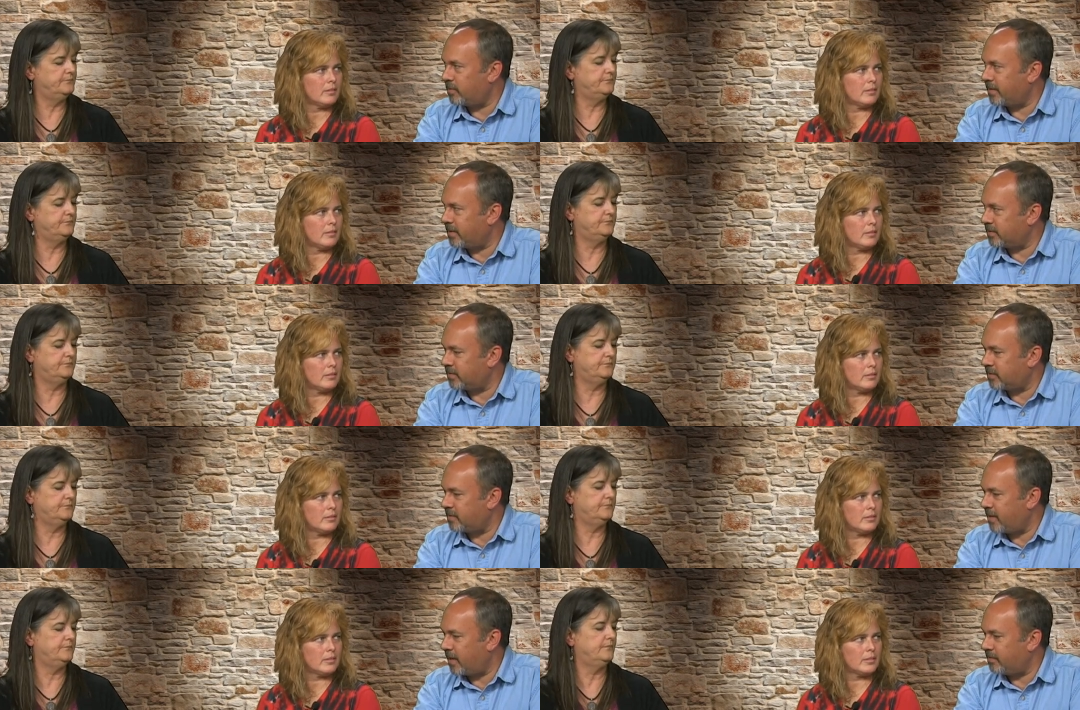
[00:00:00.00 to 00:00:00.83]
Speaker 1: because
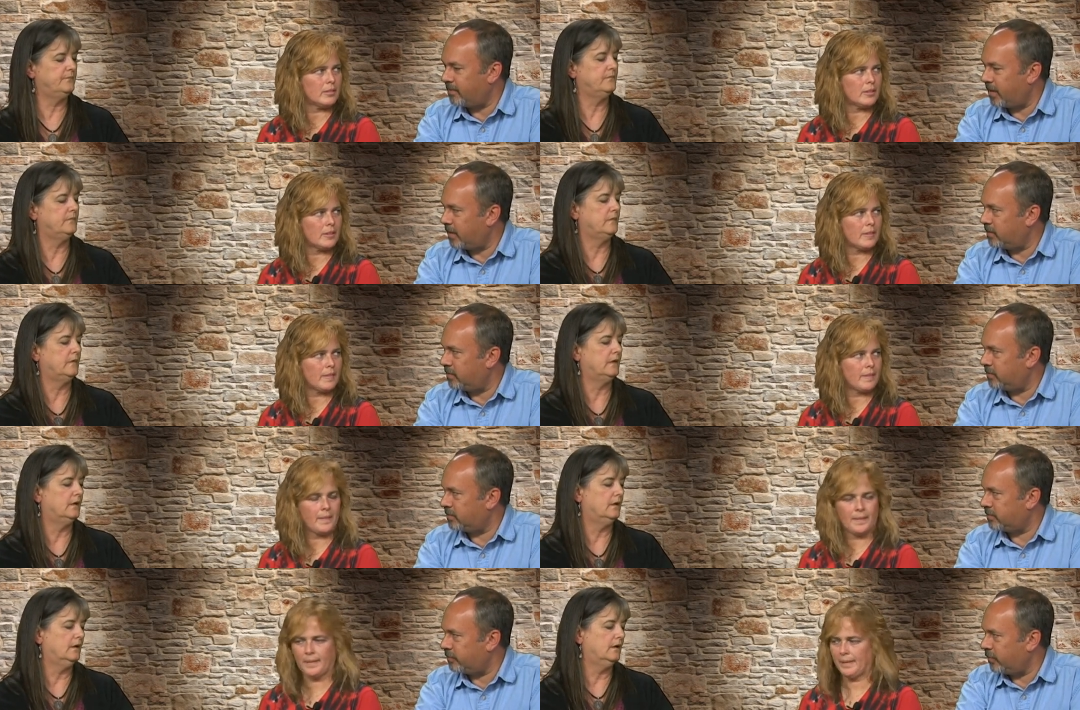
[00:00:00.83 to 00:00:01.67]
it's a man-made
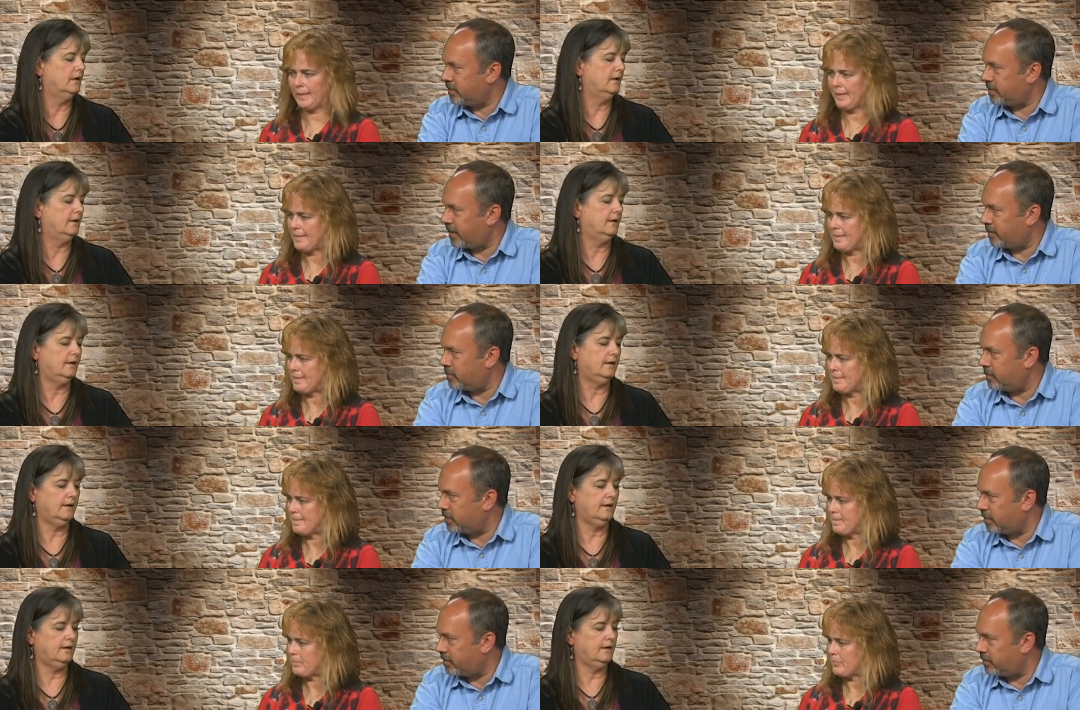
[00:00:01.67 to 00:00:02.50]
recycled
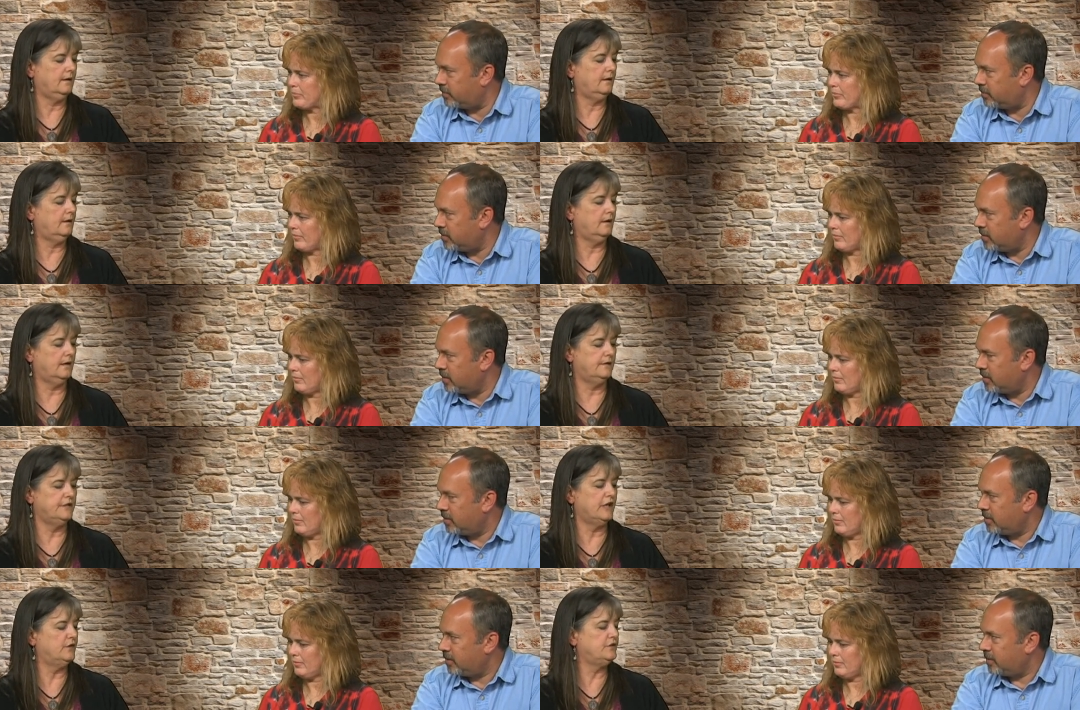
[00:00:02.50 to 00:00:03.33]
material.
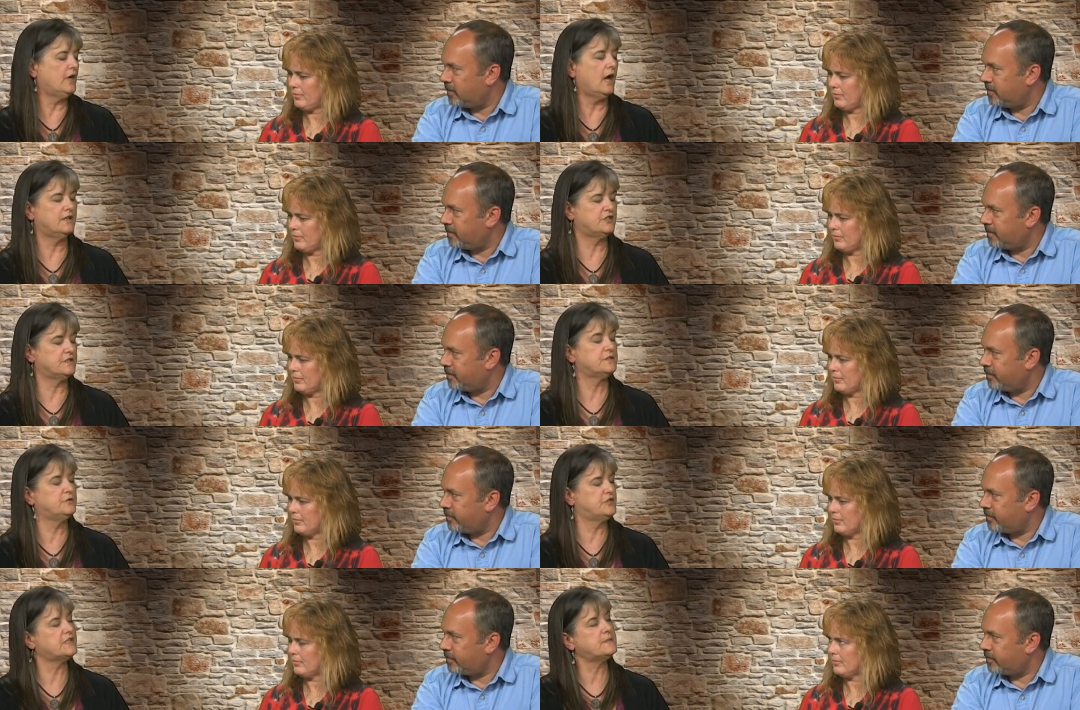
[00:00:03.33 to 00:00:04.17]
Speaker 2: No, not
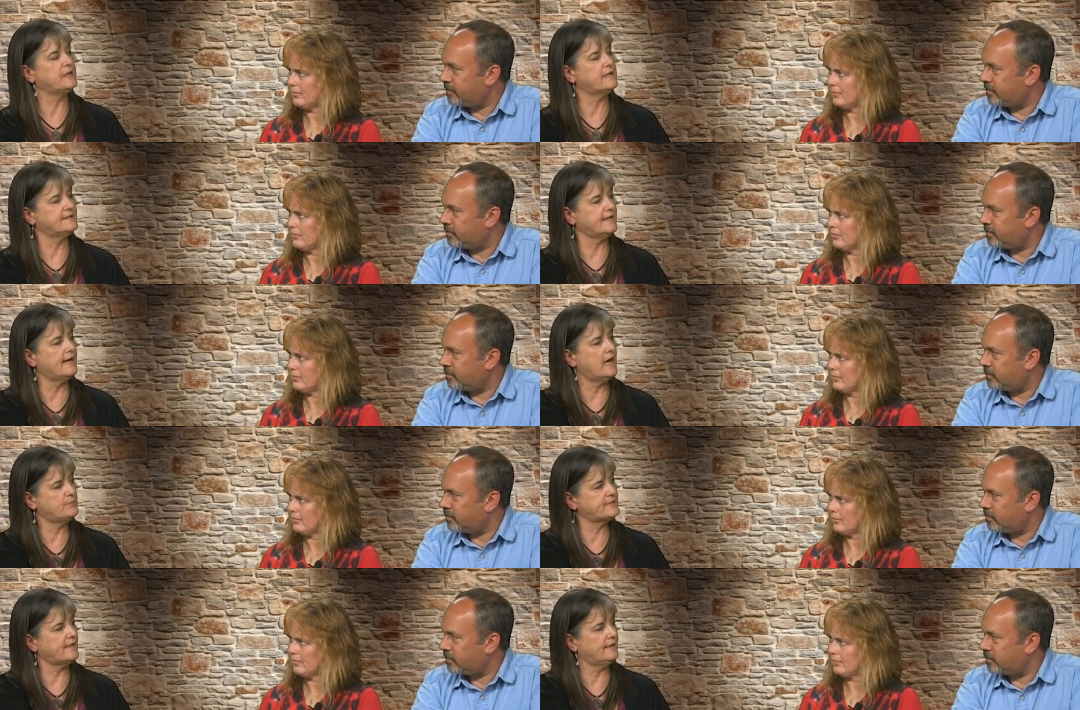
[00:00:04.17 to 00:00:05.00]
just because I
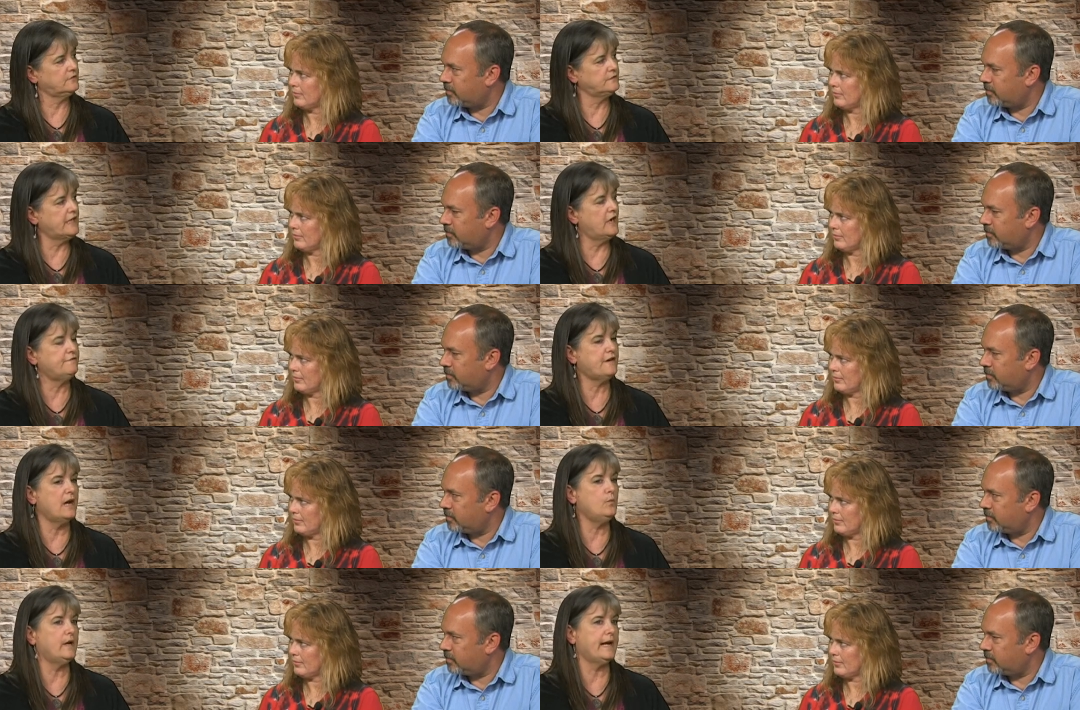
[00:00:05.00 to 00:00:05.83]
upcycle. Now, if
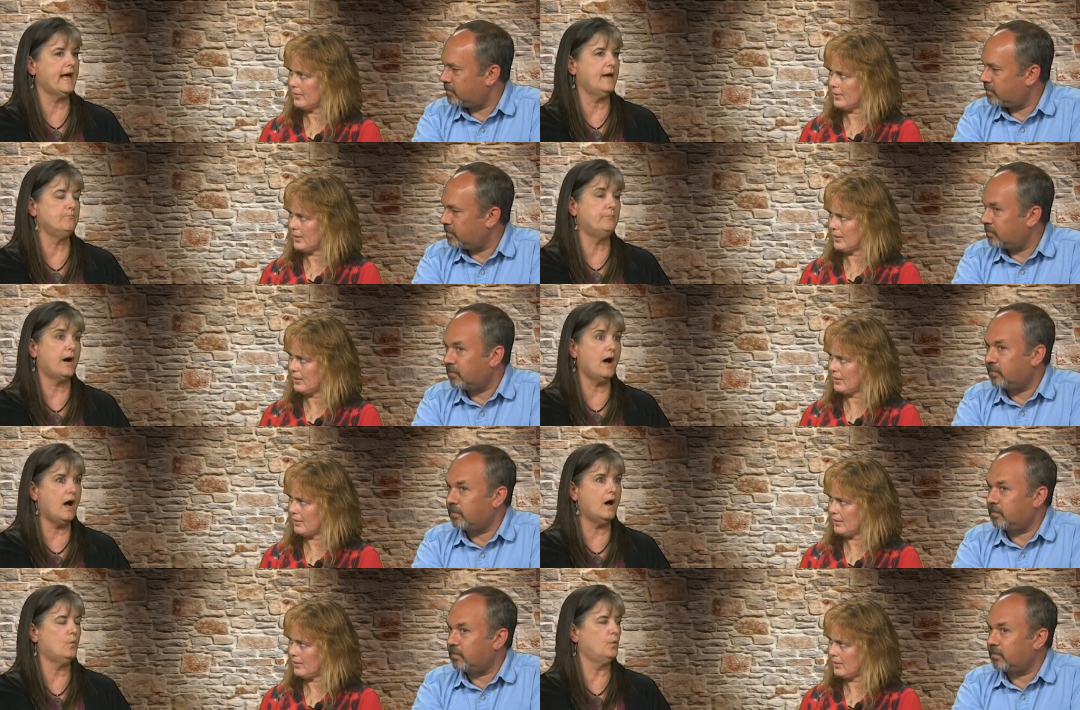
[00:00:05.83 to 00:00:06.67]
I went out and
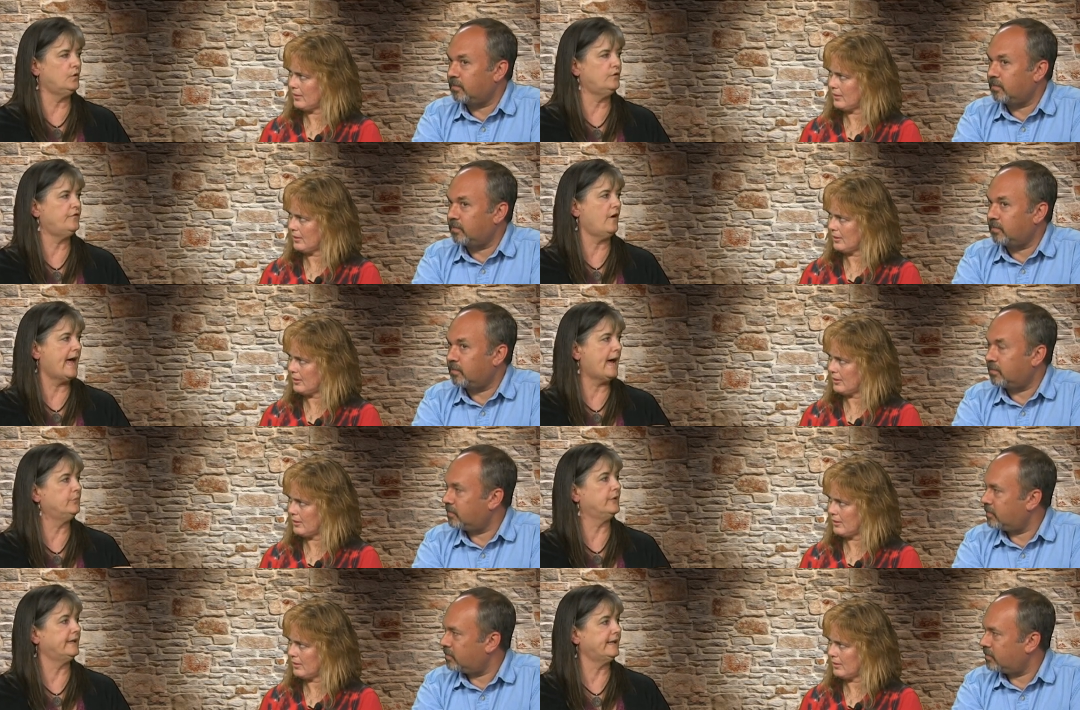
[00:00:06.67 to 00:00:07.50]
bought wool
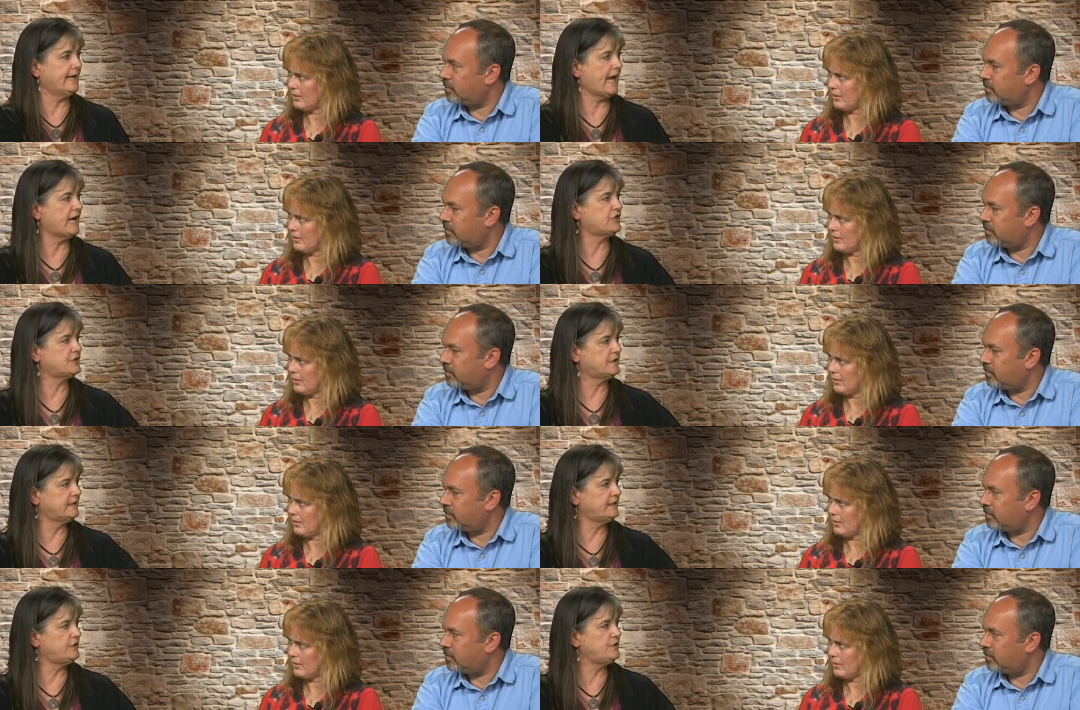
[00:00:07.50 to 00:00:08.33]
fabric and
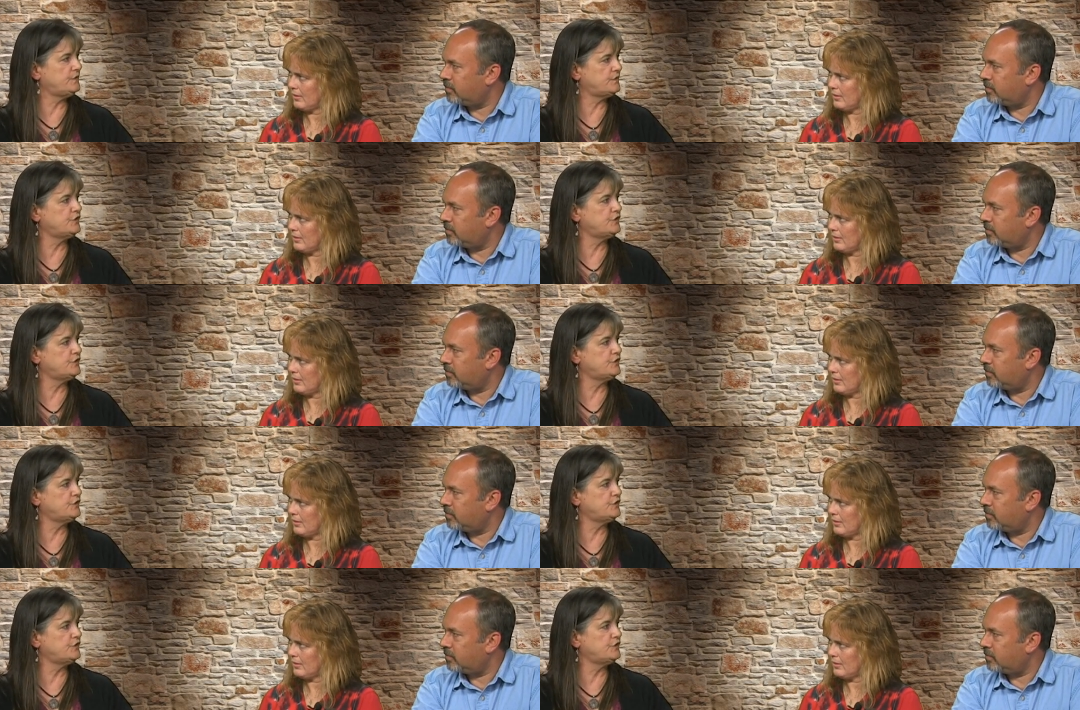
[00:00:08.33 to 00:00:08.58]
actually used